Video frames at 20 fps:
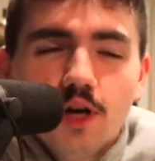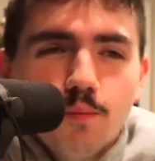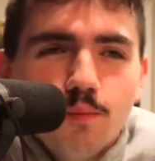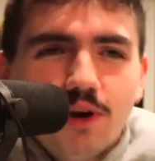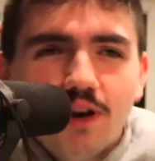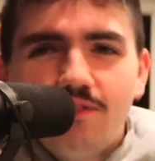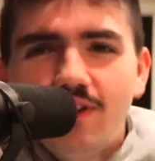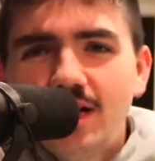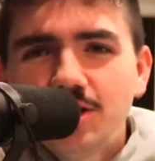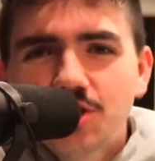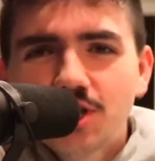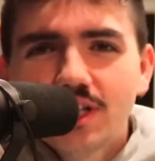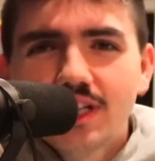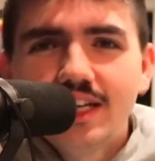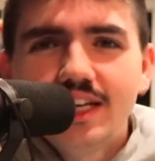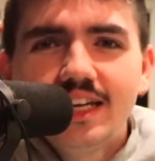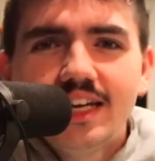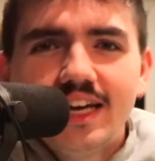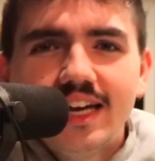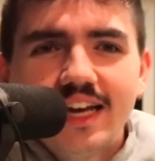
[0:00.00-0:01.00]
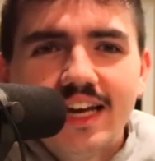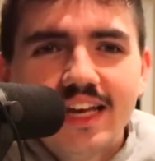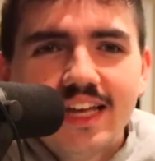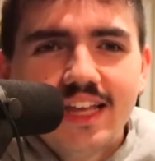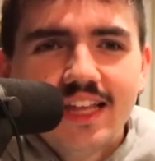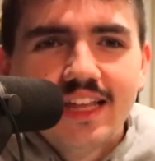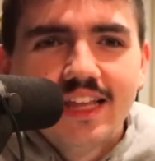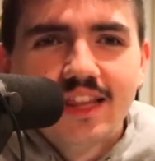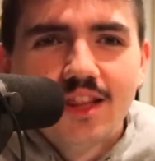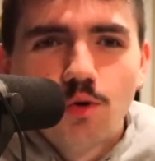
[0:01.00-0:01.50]
But eventually,
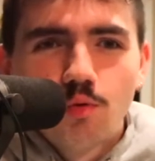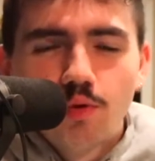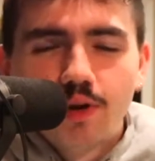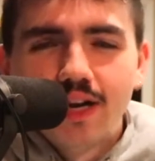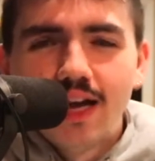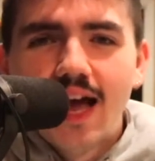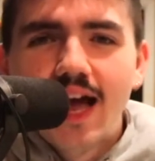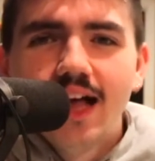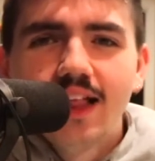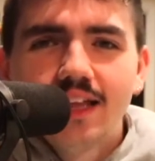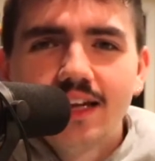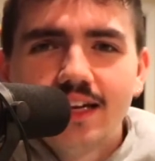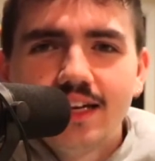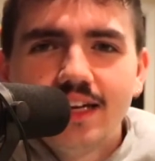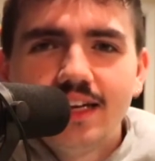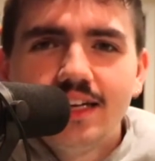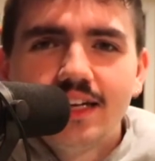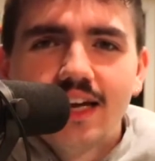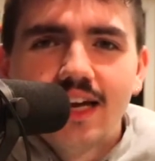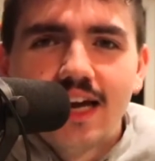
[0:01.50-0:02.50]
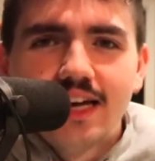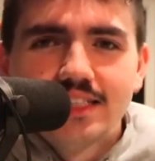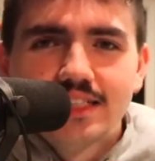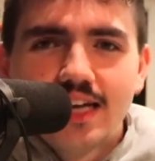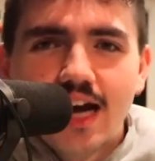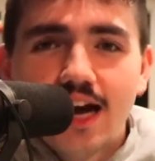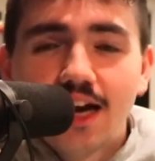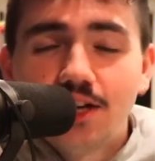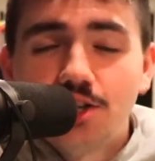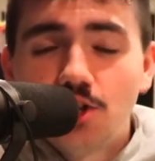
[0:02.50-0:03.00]
the reality has
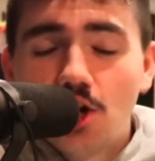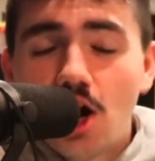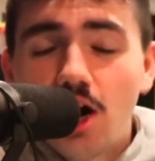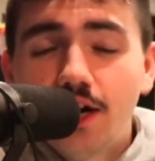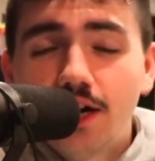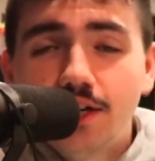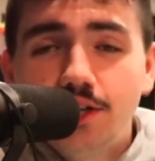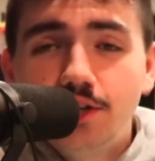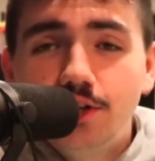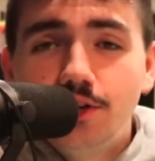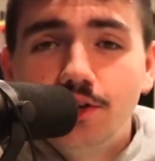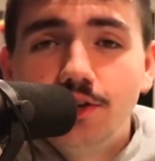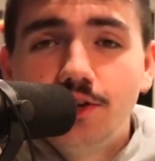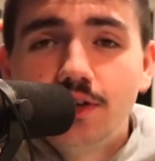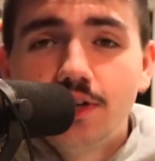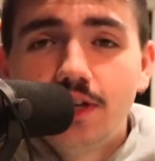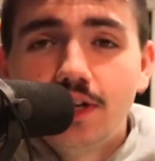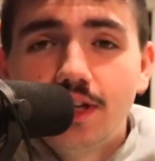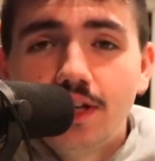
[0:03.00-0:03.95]
got to dawn on you